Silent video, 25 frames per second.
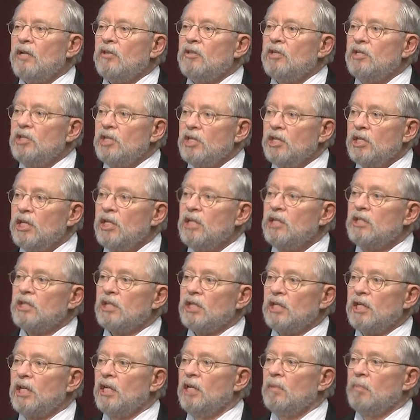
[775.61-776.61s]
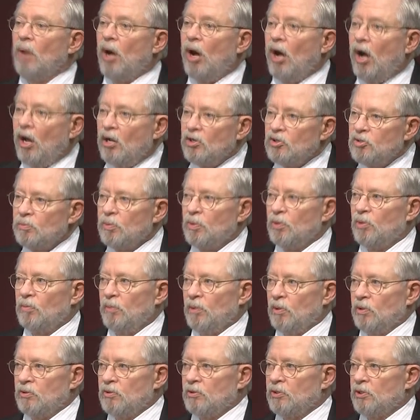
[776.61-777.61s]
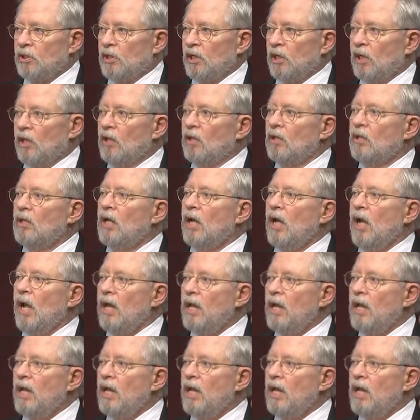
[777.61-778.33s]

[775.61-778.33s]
that you need to keep hospital personnel